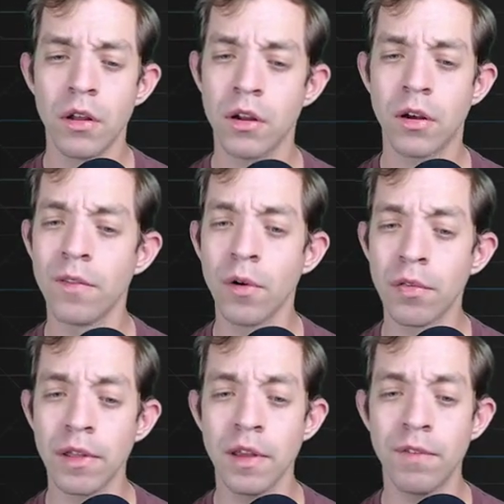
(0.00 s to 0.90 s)

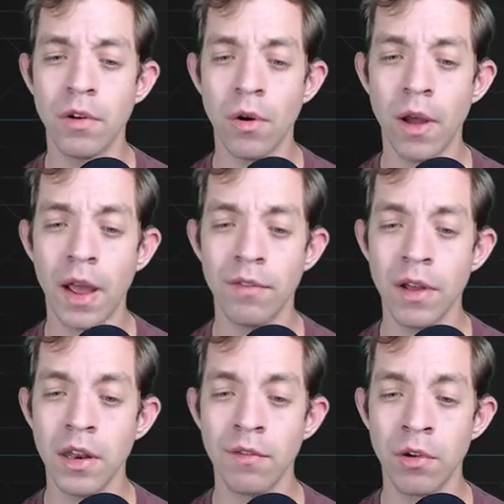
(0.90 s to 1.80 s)
Conversely, if you don't have
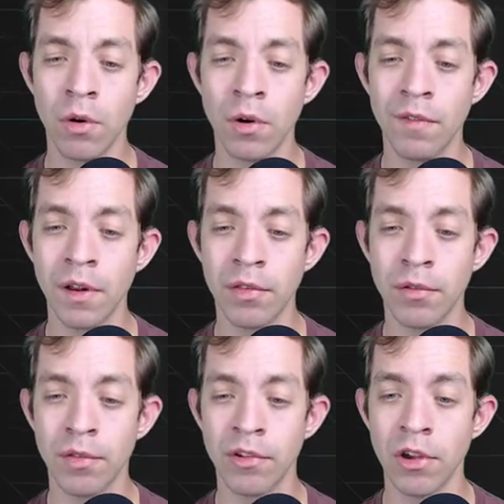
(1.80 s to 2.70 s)
any of your own events to
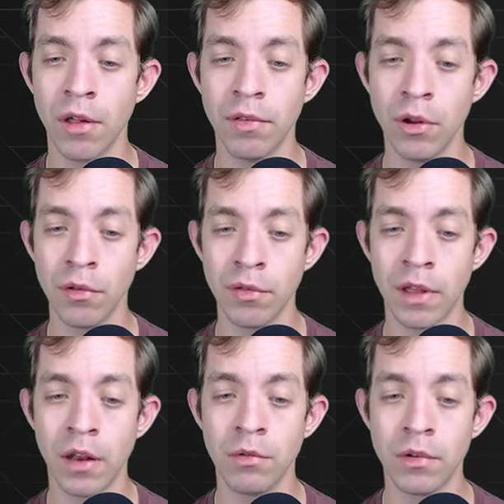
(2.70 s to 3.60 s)
suggest, users
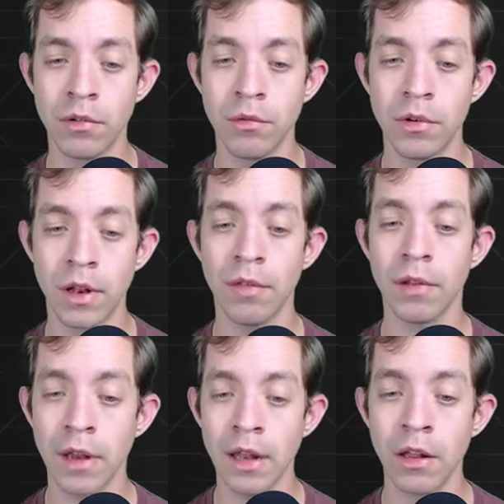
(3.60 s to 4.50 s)
can
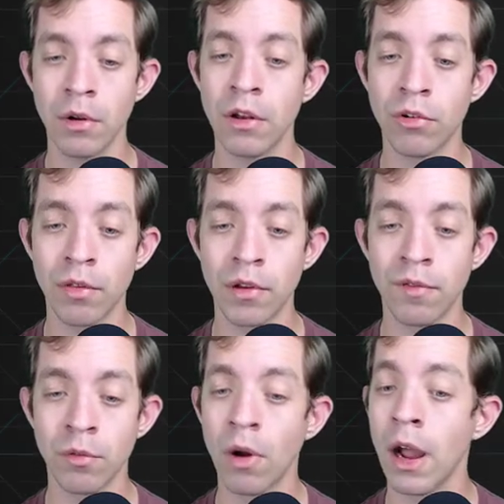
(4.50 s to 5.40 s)
designate their interests in a
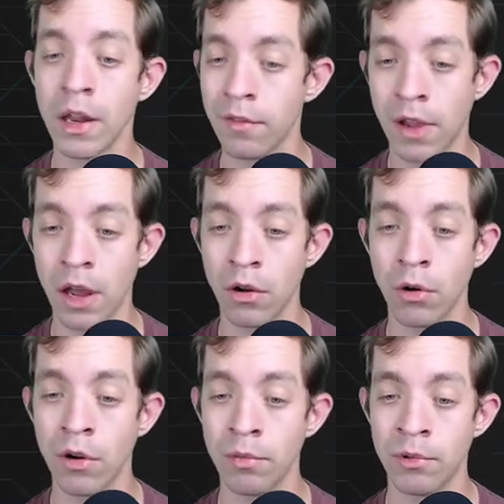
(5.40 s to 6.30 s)
variety of
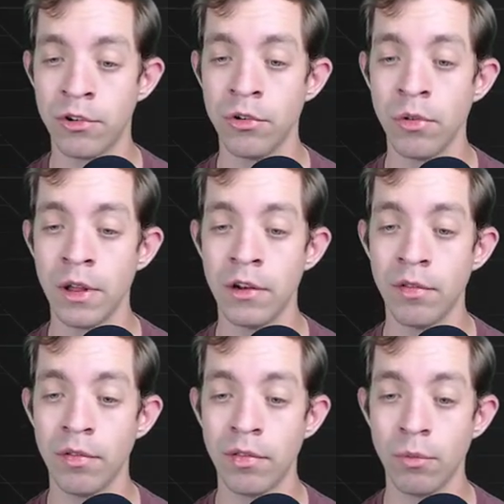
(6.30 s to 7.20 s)
categories, which Shoelace
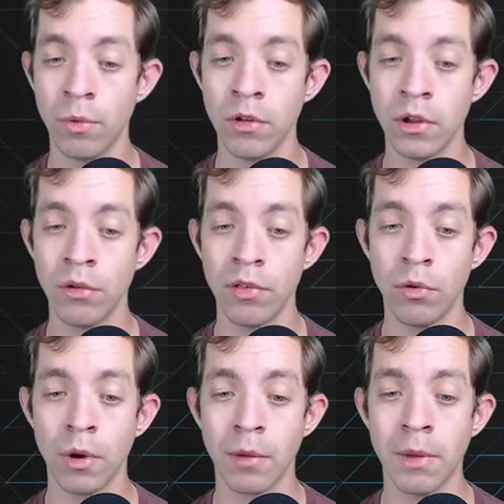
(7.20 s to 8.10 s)
will use to
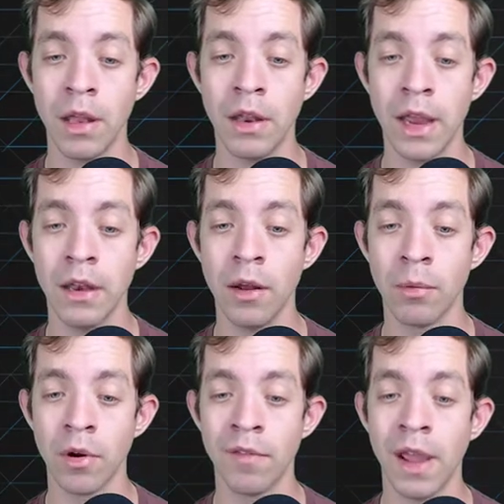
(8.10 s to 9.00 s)
recommend a
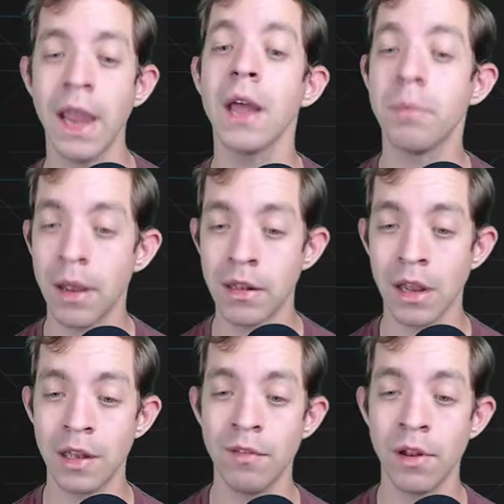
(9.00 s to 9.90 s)
number of hand-picked
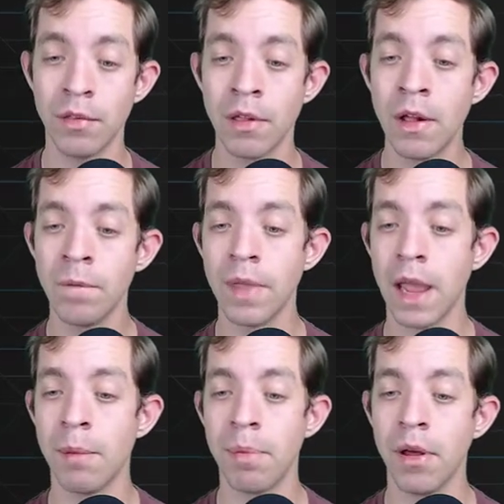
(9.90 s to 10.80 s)
activities the
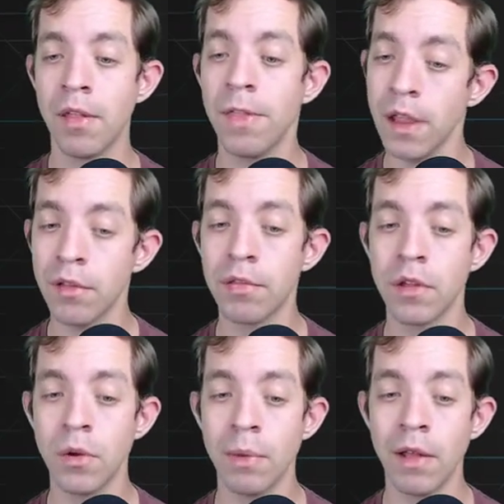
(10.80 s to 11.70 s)
app thinks
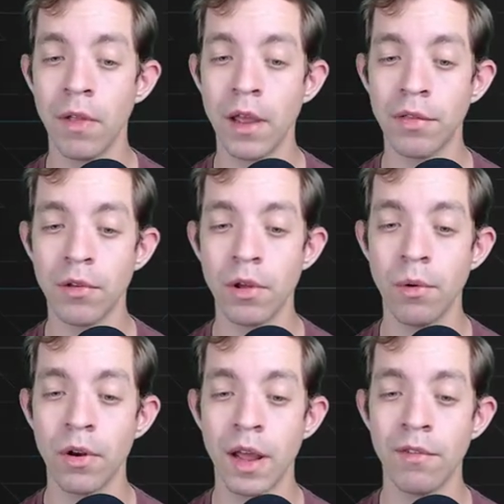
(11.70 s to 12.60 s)
you might like, so you
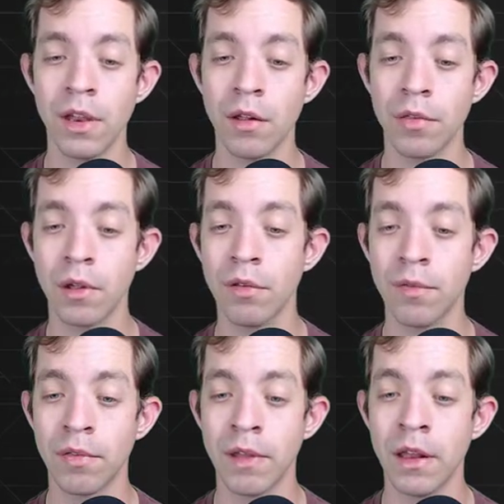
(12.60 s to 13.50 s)
won't have any excuse for
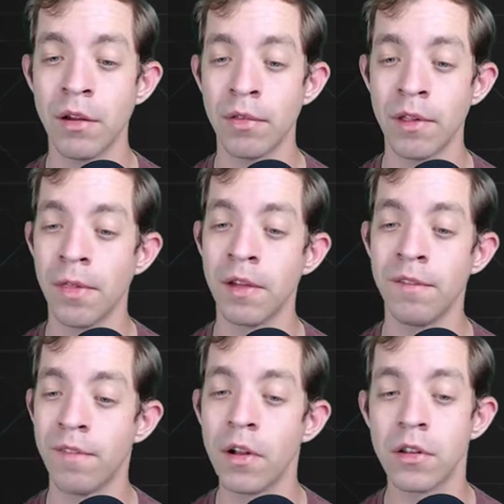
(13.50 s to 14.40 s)
saying there's nothing
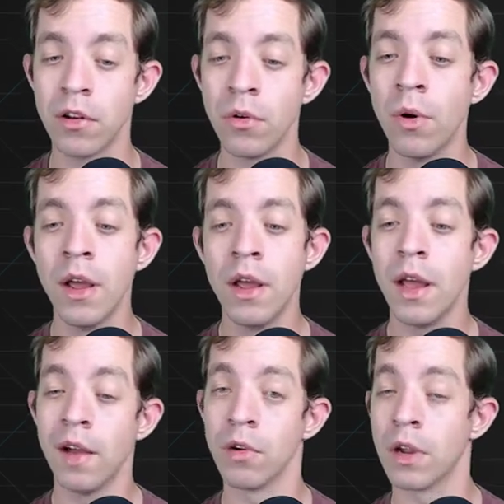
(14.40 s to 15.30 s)
fun to do
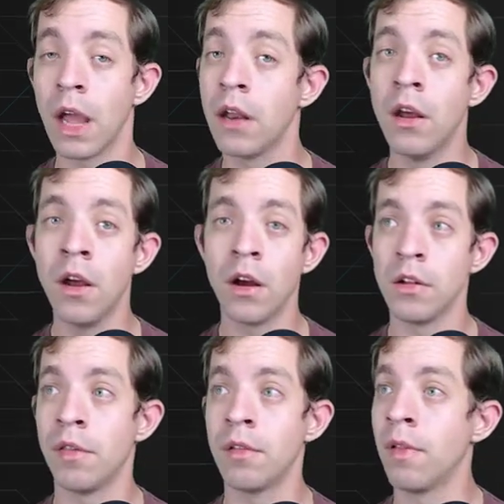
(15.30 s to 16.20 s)
ever again,
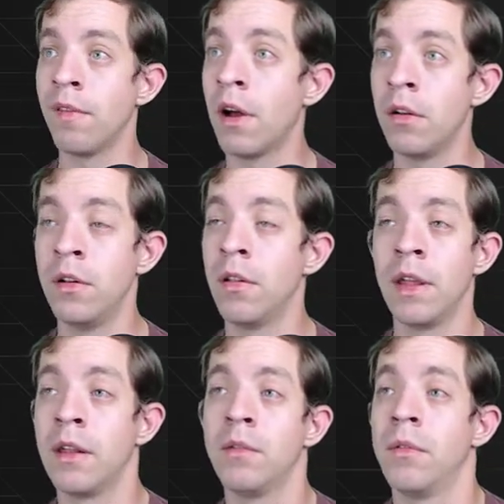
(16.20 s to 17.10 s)
unless you live out in
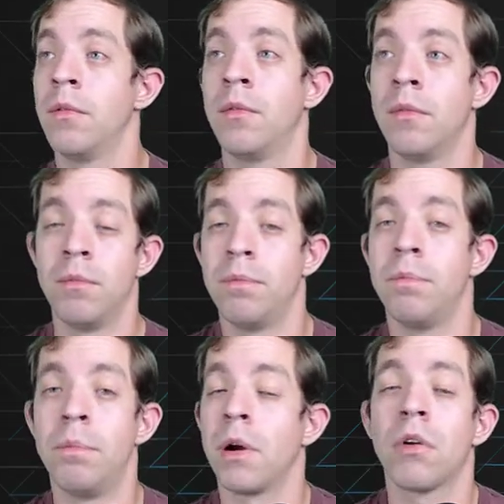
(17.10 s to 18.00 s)
like
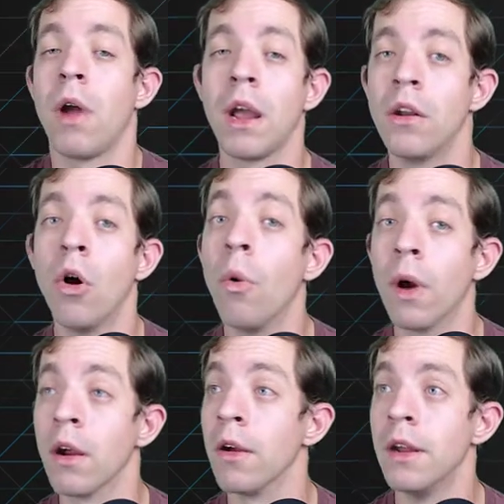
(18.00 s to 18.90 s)
butt crack of
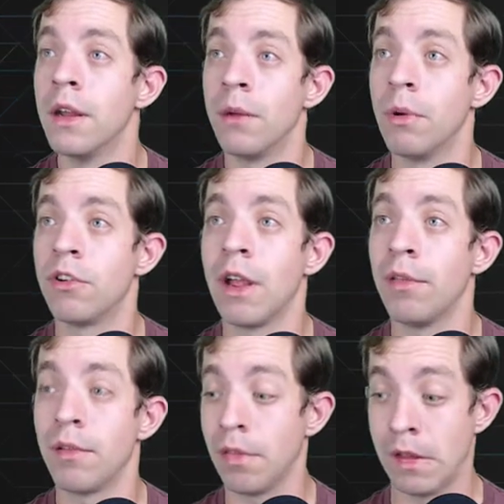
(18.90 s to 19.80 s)
nowhere, in which case
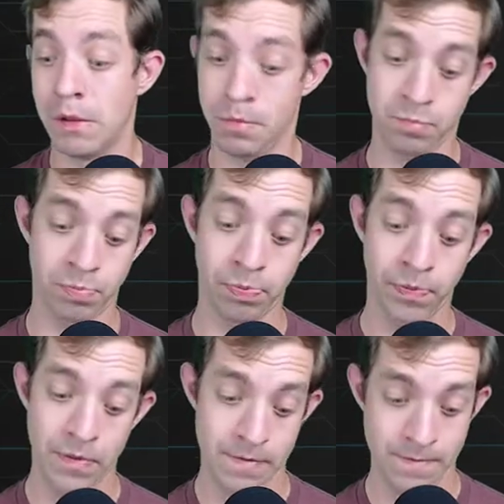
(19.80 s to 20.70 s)
it's like,
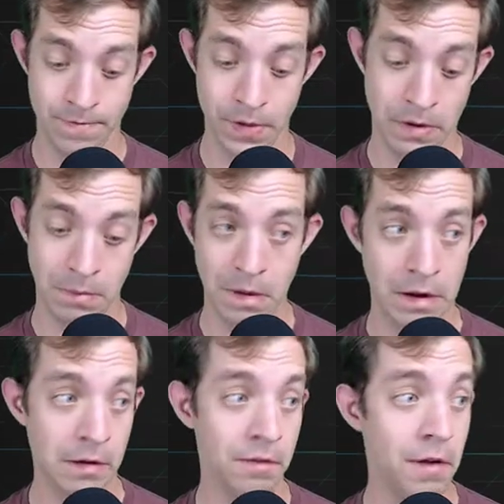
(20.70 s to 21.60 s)
I can make
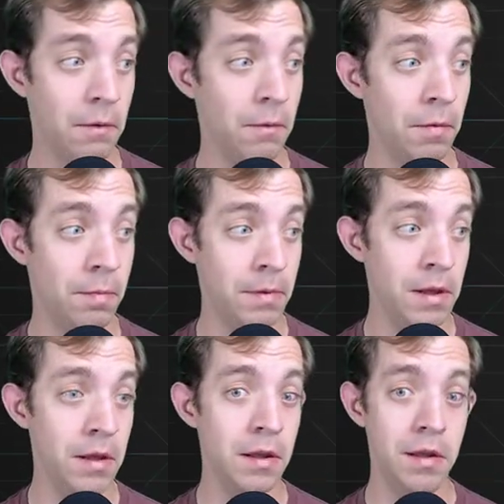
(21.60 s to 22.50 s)
an event with
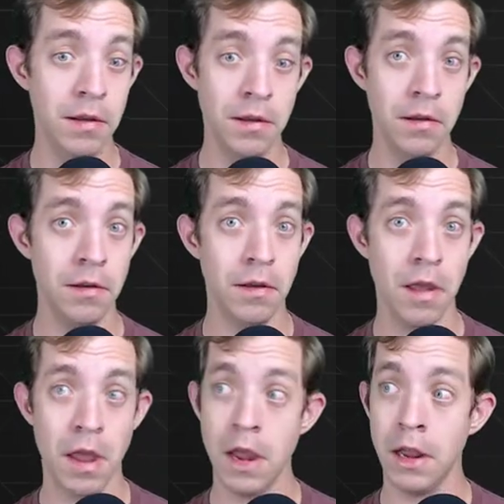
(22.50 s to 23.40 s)
me
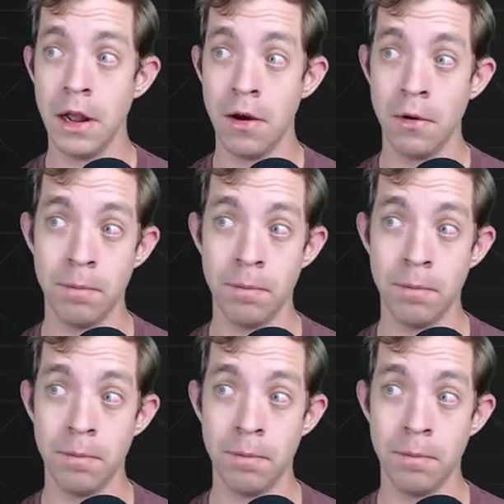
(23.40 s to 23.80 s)
hanging out